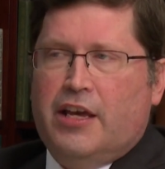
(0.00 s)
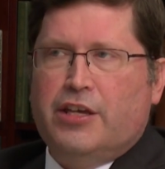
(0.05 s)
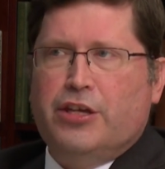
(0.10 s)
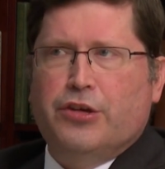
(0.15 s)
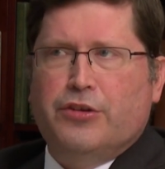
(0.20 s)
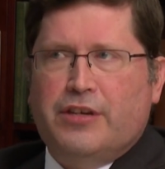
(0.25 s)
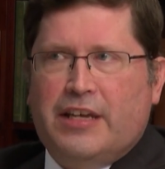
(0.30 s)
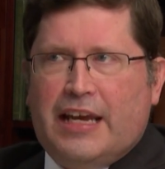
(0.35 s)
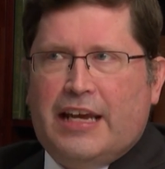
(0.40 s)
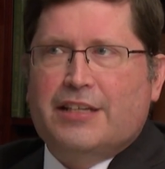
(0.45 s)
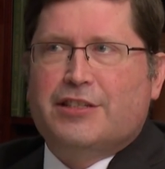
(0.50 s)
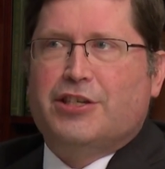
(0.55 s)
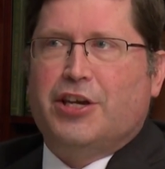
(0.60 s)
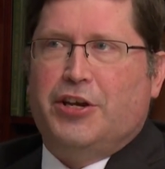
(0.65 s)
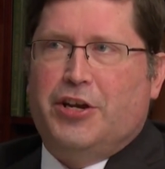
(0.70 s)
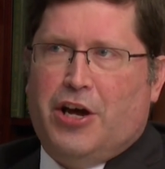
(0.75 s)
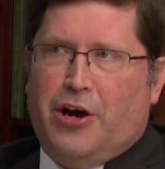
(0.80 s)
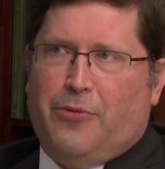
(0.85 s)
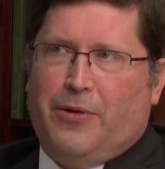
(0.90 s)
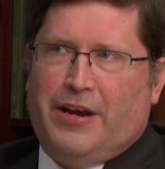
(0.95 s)
you need to
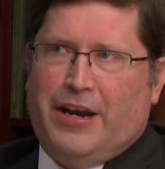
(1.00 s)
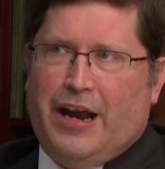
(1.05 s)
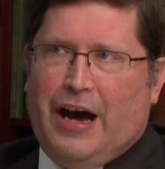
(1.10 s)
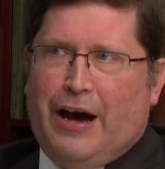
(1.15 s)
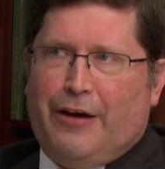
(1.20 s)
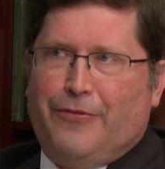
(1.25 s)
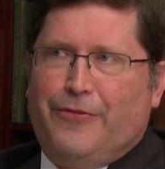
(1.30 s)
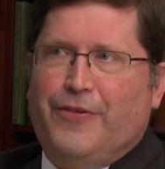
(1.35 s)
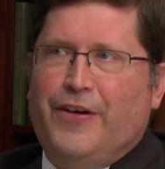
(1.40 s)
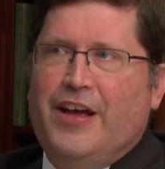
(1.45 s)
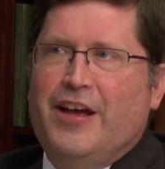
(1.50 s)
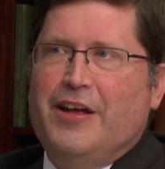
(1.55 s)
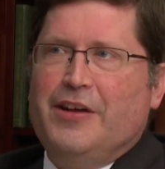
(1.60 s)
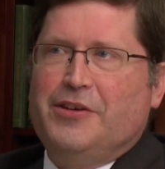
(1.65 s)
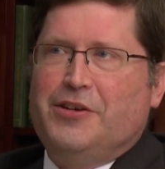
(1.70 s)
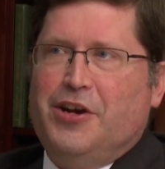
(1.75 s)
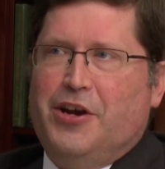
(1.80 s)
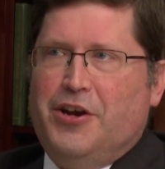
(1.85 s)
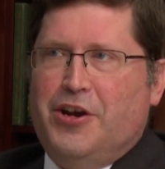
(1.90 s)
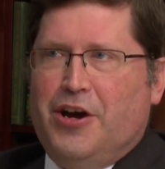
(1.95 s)
know enough
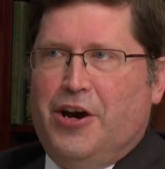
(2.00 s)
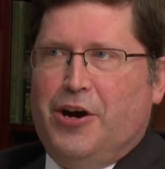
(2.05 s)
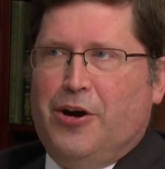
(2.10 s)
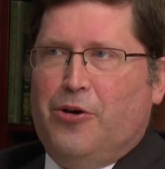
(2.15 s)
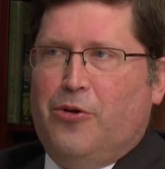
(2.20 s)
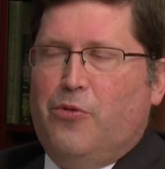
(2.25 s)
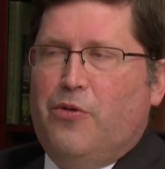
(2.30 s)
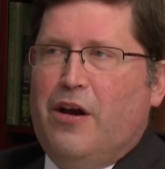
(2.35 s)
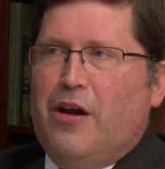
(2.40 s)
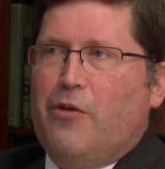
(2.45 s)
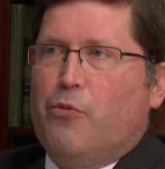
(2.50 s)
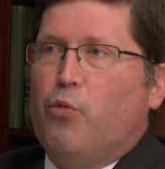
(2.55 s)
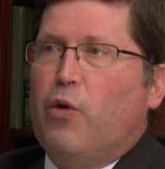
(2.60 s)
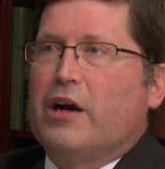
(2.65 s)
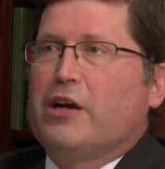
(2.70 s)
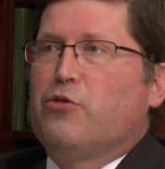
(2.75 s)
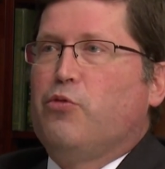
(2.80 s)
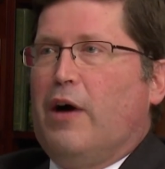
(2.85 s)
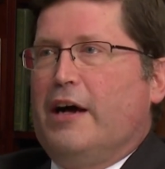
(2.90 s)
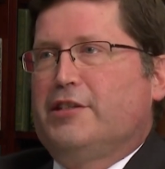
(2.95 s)
to know
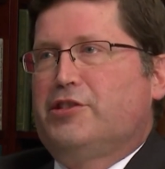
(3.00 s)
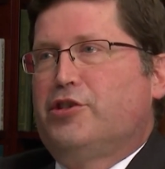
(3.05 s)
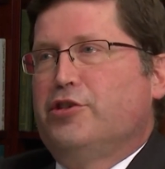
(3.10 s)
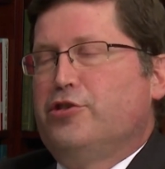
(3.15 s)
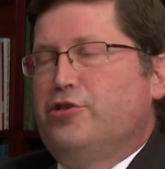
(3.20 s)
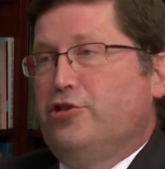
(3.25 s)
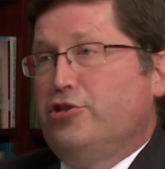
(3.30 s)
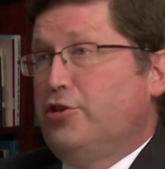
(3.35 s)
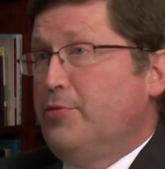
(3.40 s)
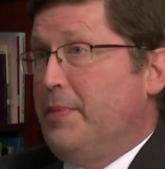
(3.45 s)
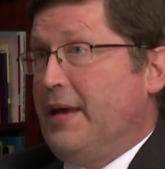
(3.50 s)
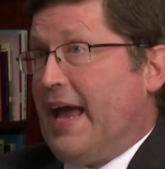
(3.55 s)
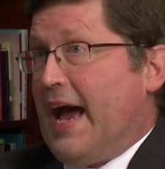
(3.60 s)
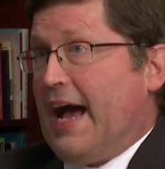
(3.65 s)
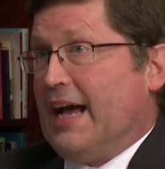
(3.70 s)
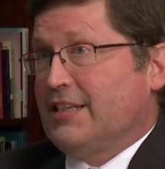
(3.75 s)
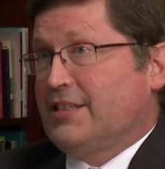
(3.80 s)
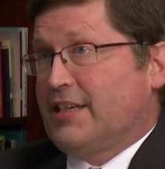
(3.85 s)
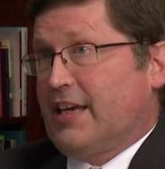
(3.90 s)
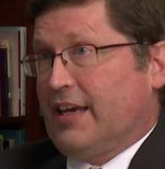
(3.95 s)
what questions you should be
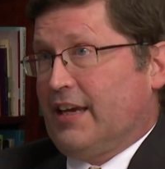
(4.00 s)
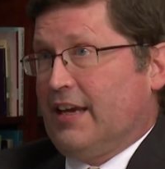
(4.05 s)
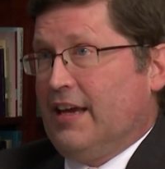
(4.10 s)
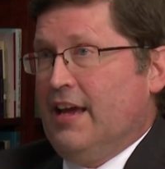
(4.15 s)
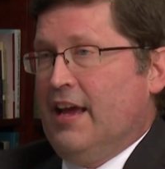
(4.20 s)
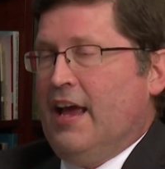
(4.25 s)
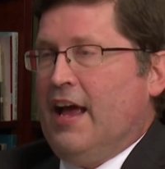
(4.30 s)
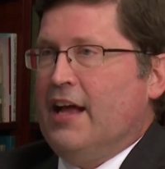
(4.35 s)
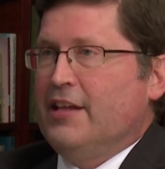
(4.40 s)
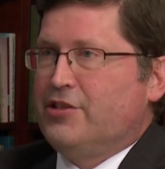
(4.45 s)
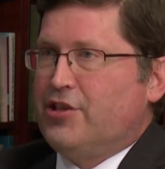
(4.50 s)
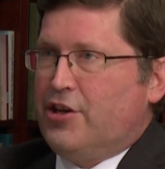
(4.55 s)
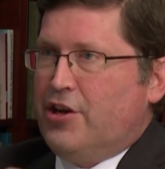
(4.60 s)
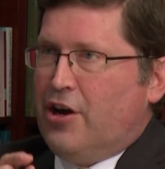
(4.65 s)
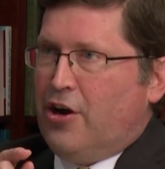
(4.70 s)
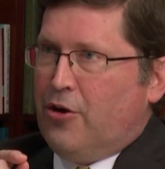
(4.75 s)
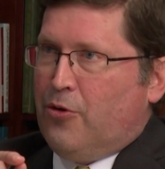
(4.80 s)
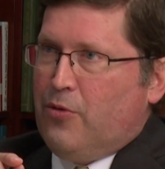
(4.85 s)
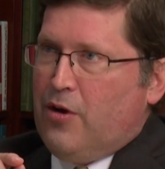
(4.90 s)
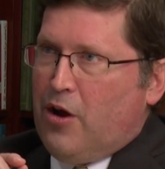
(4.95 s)
asking and to
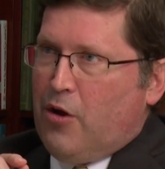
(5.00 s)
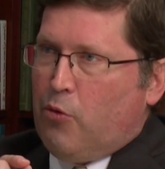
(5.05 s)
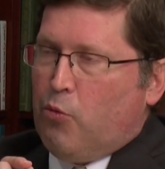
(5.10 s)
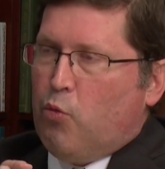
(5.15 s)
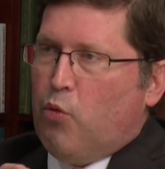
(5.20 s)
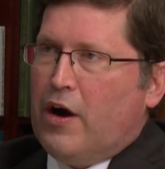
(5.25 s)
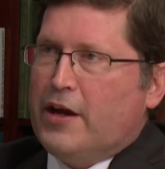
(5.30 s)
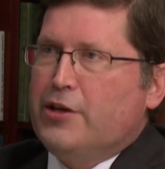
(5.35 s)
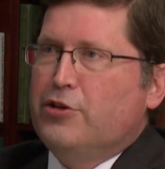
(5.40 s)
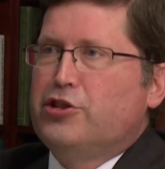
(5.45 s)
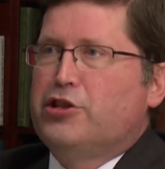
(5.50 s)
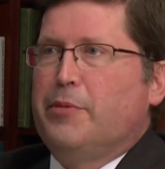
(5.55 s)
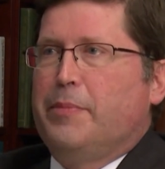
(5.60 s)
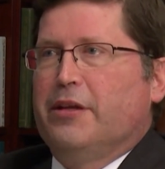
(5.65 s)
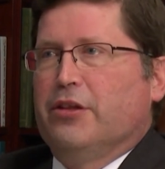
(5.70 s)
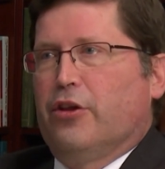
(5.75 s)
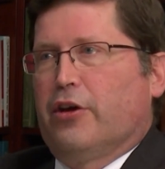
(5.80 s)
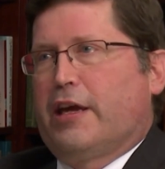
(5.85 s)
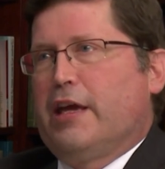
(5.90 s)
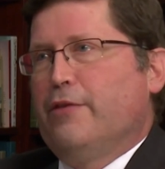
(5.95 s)
know what you should be
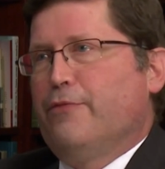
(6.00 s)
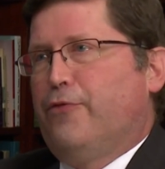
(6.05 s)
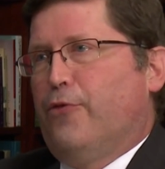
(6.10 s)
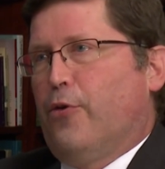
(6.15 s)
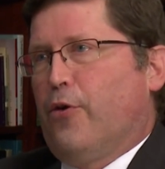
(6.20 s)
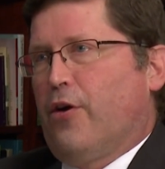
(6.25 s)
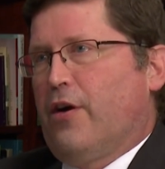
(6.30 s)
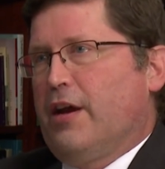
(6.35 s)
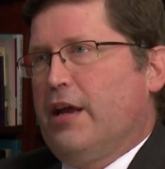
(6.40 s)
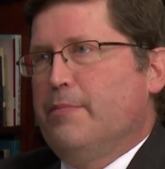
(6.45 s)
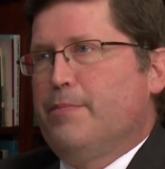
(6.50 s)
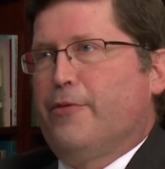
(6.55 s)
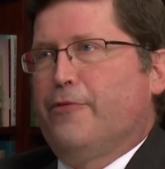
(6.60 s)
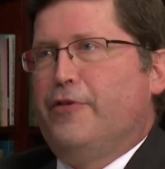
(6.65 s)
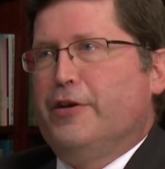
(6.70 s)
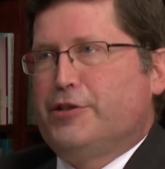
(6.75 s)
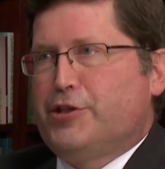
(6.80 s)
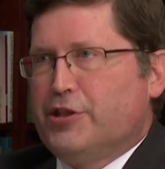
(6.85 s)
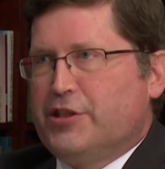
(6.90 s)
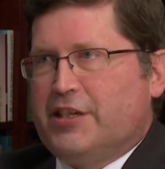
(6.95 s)
looking for in
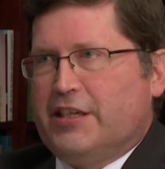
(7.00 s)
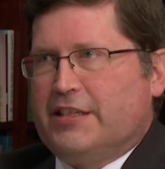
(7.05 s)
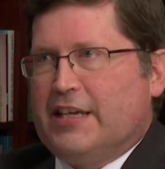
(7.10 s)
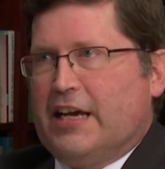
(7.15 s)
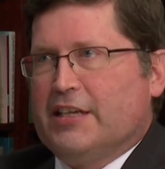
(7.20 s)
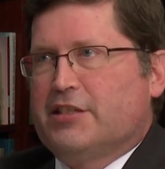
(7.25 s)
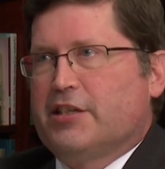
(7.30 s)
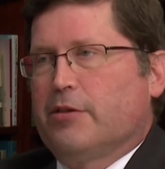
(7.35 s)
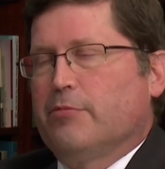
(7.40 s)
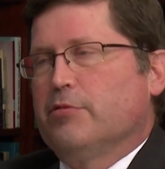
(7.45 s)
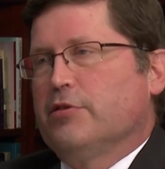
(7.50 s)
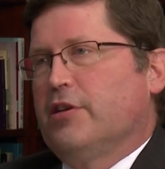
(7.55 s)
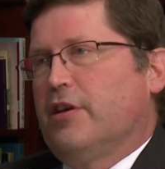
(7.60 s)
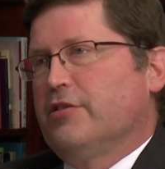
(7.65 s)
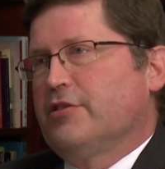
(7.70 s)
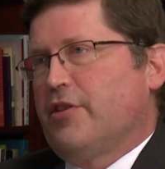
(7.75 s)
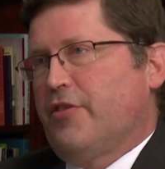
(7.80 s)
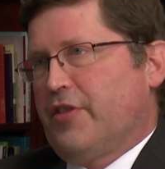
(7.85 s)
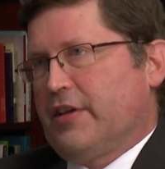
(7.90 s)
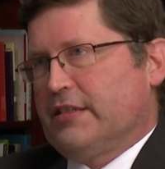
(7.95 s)
proficiency testing
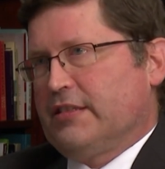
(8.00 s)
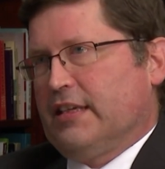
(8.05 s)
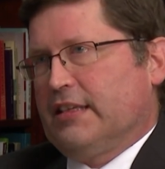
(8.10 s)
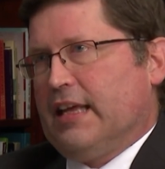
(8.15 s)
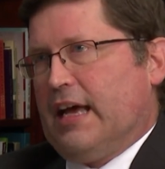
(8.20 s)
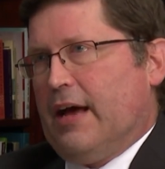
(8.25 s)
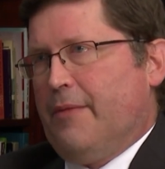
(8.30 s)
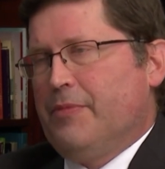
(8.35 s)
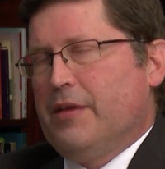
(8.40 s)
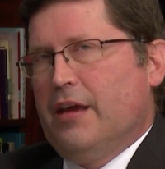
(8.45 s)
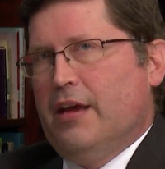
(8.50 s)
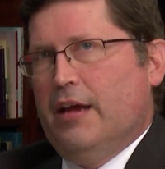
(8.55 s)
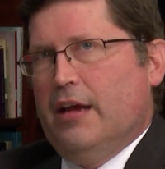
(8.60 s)
results and things like that.